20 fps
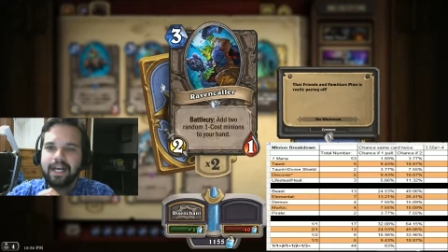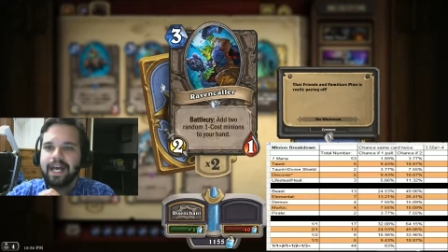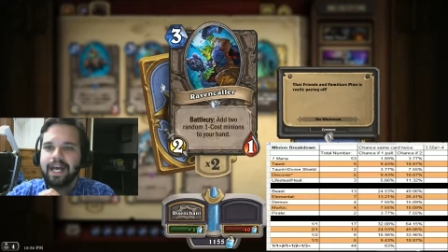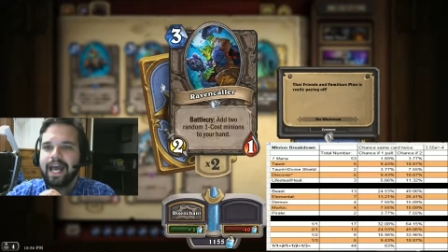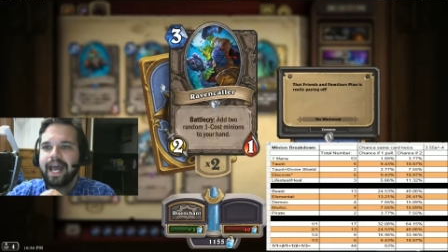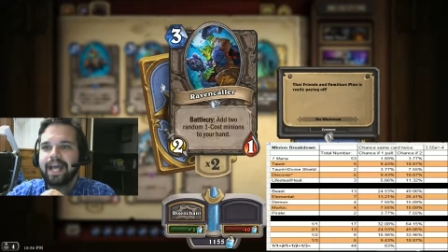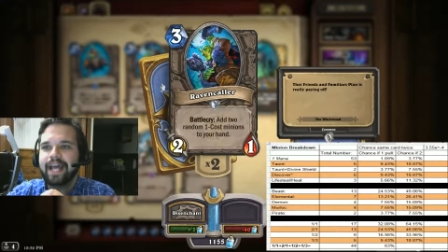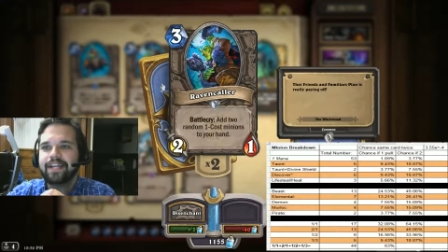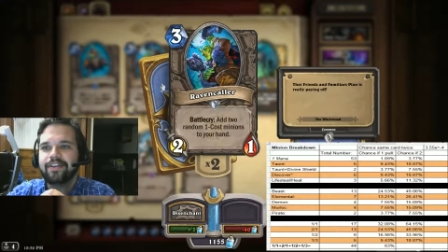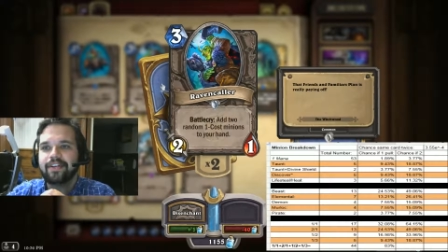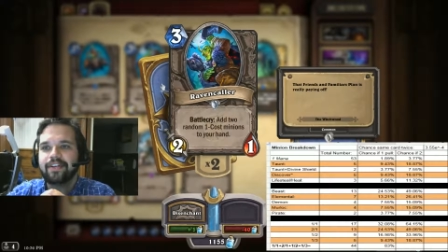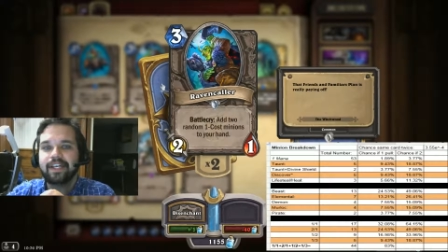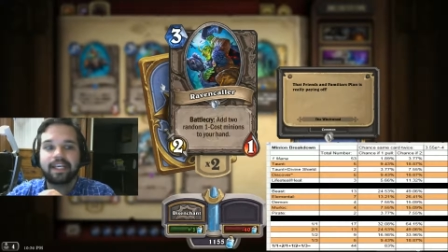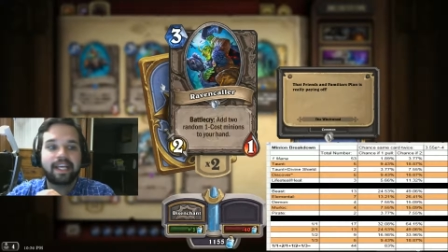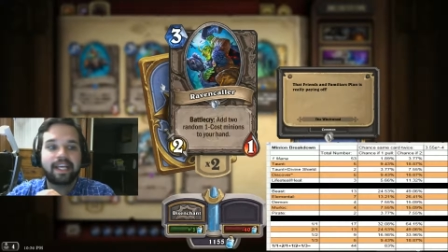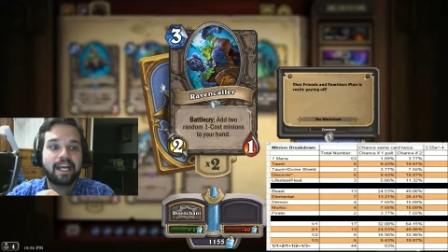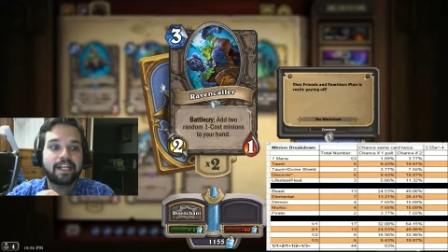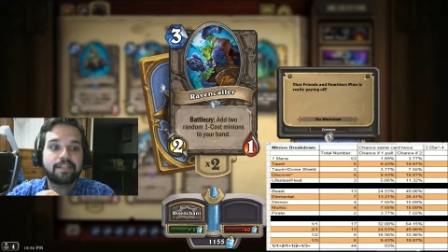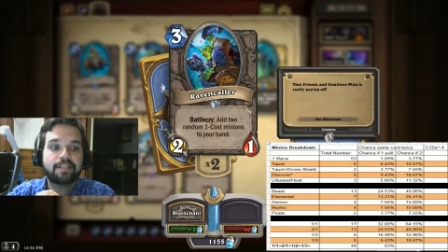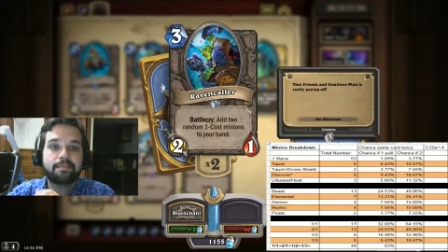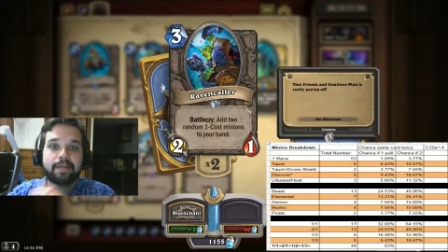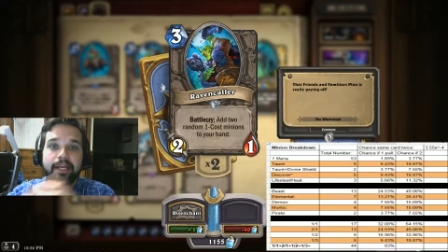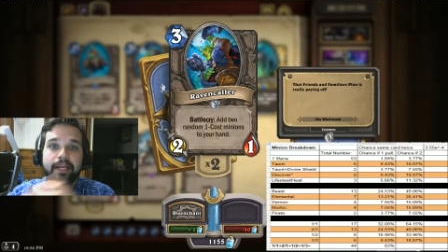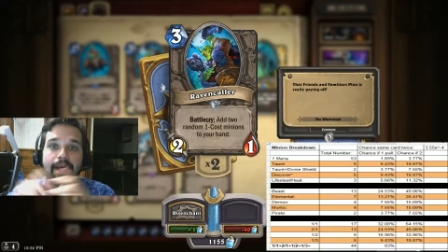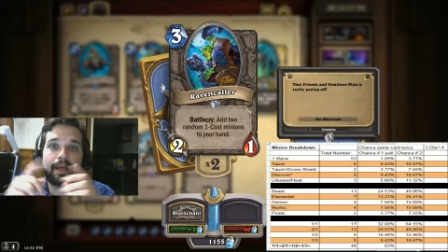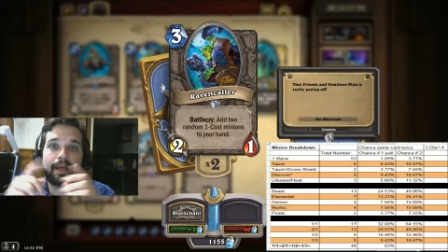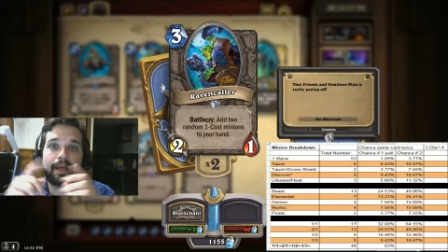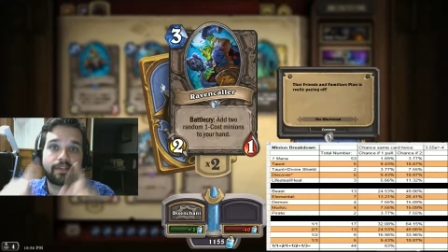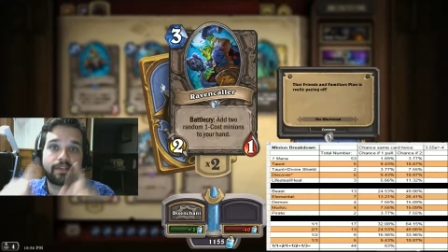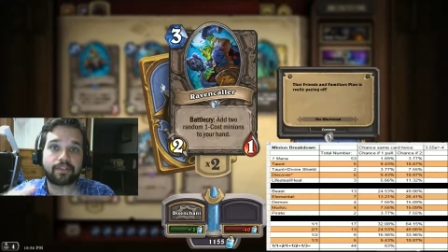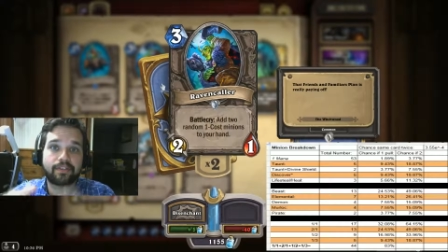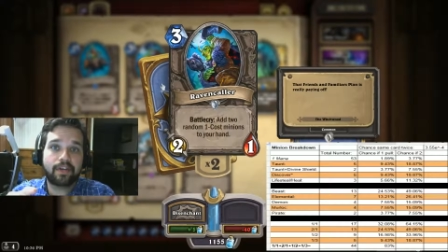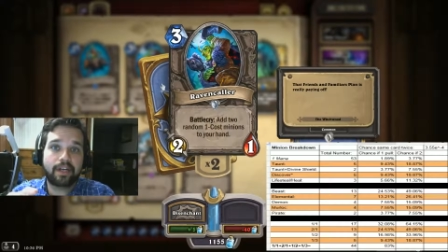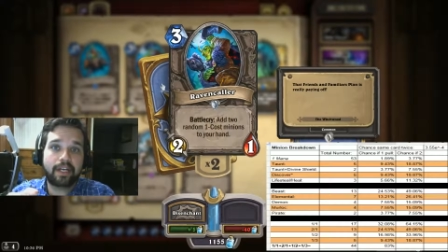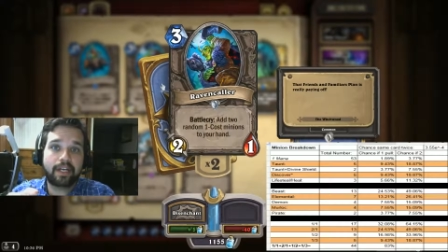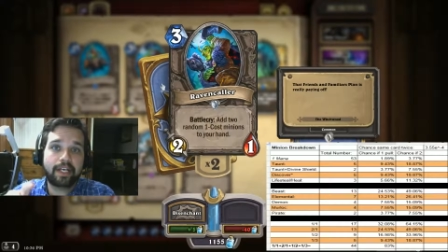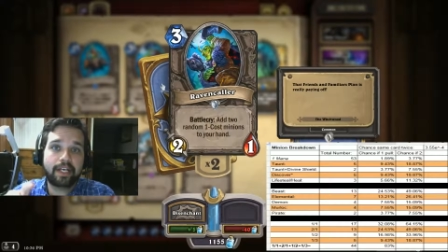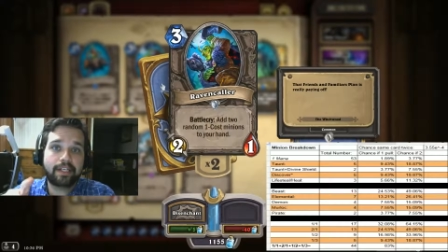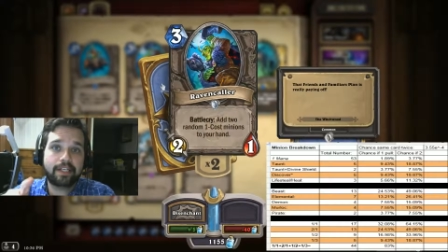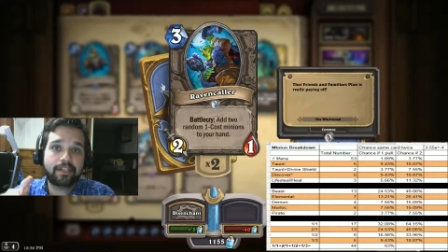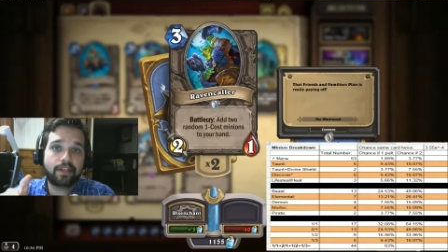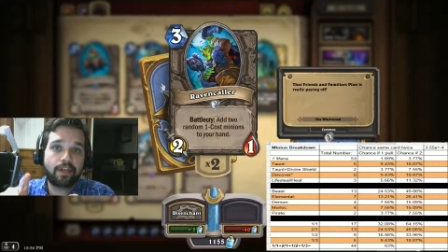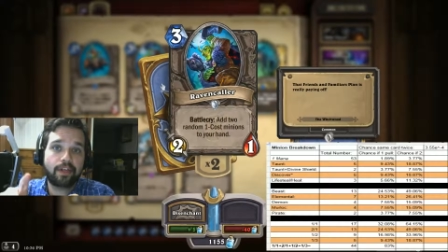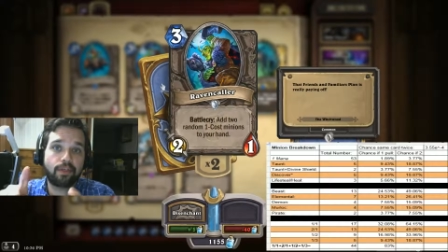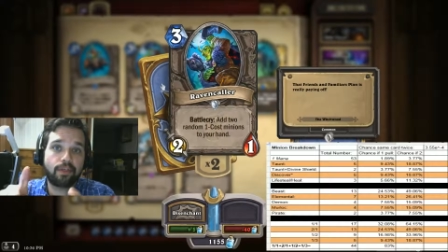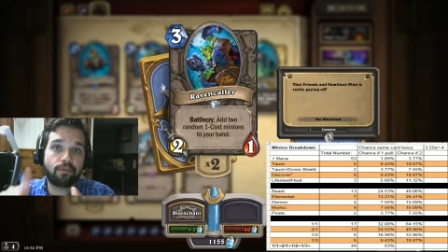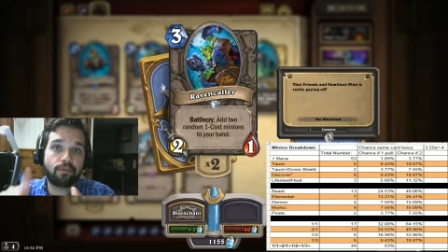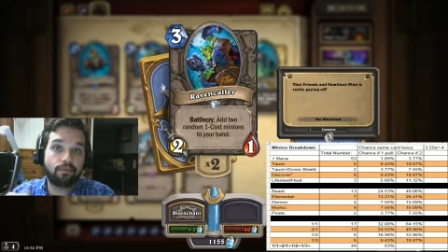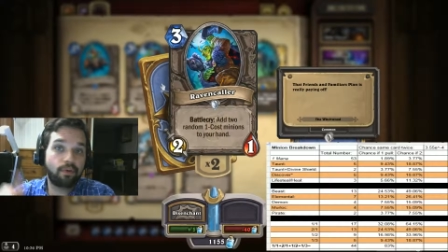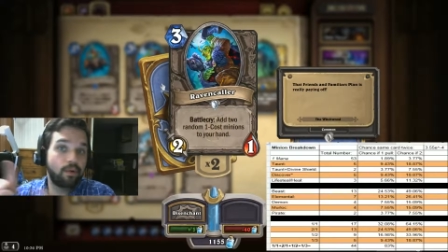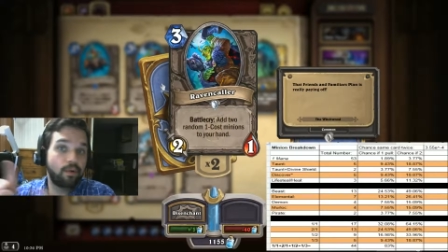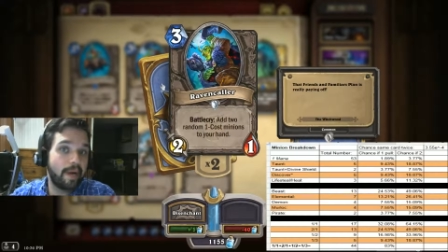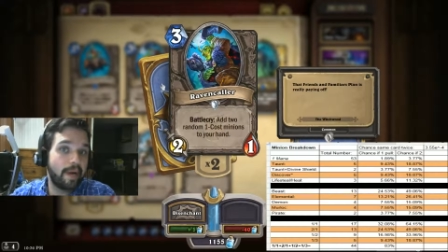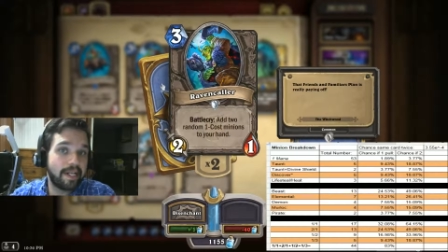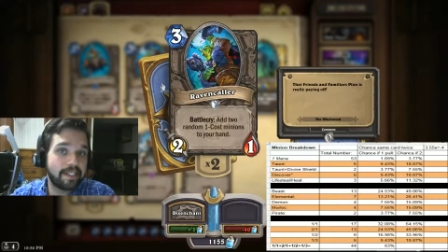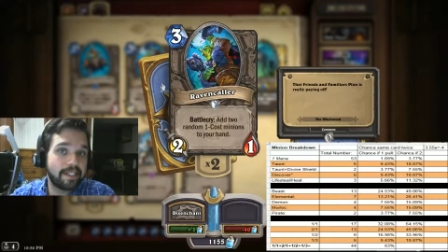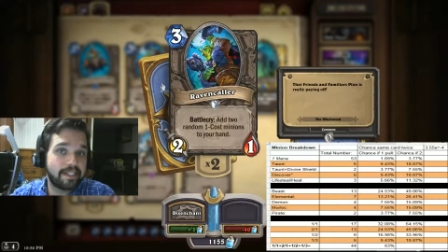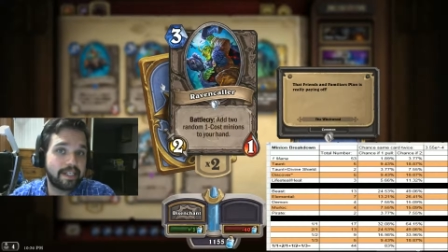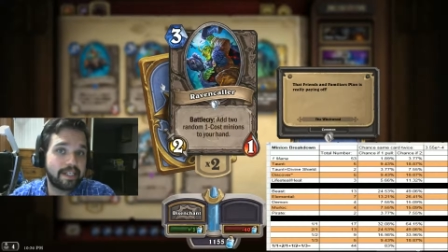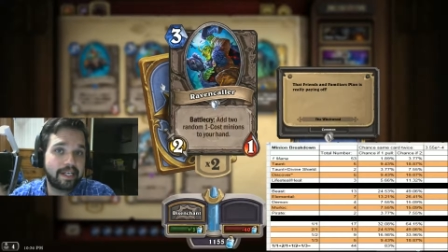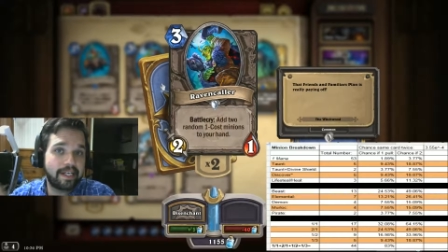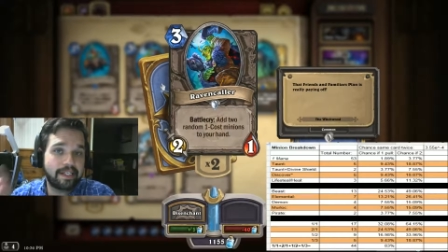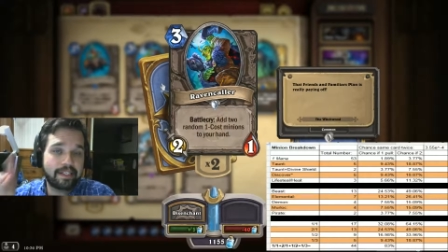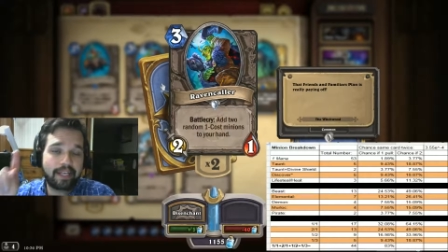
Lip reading: and you can catch me Sundays through Wednesdays,